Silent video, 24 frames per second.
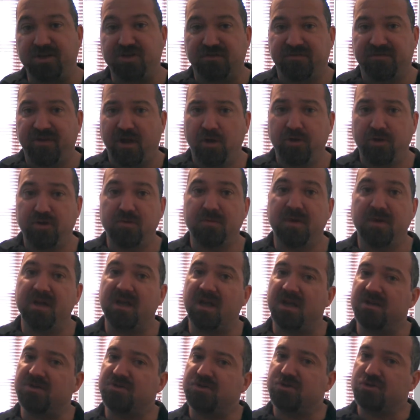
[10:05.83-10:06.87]
your volume
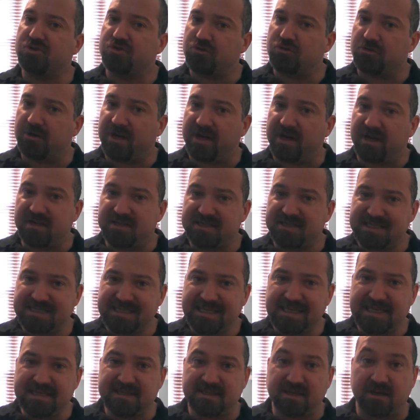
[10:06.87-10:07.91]
against your training
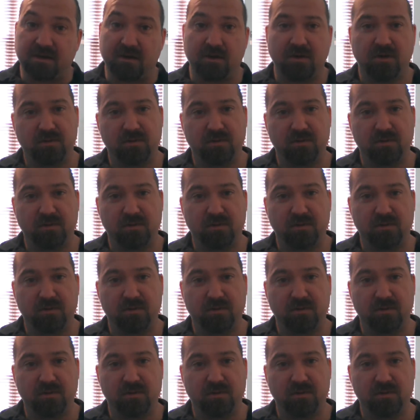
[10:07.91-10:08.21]
season,